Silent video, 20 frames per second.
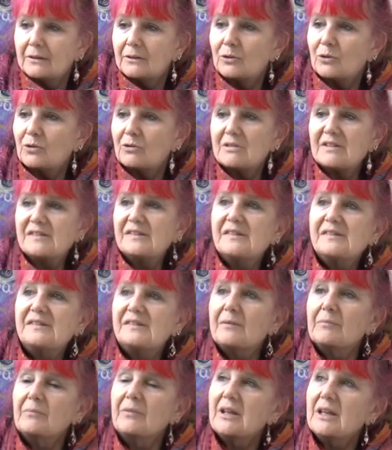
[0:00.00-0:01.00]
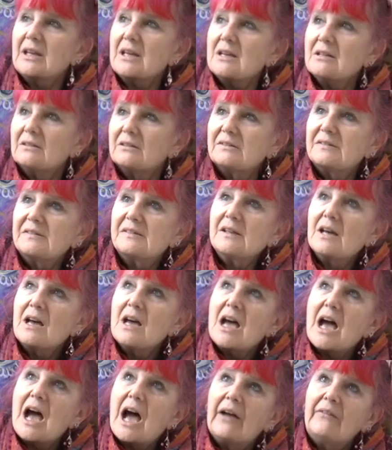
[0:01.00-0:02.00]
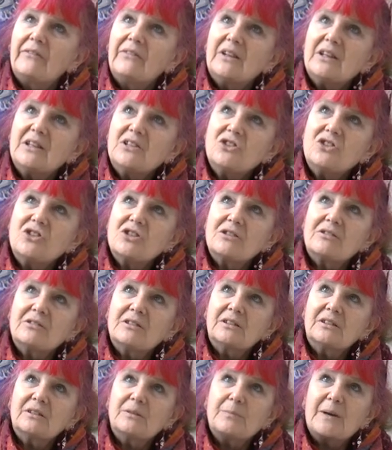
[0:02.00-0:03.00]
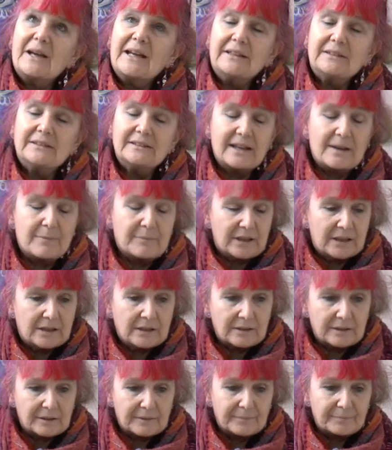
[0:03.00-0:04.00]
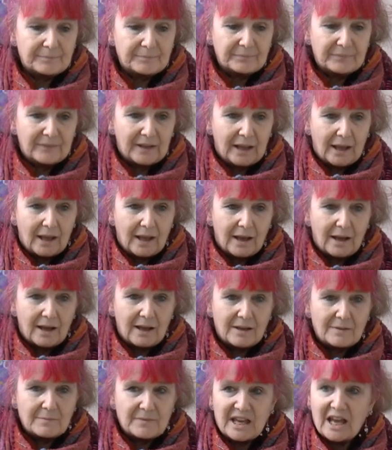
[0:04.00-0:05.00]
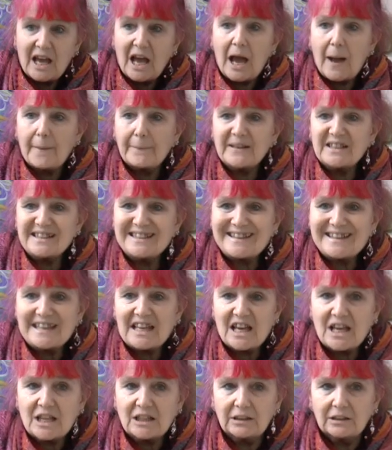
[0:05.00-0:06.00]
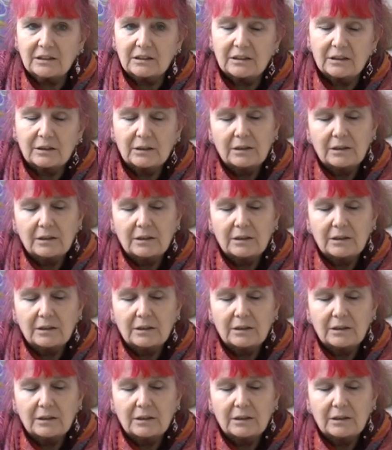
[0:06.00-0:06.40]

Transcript: or is it something else? And then during the pandemic, it happened again,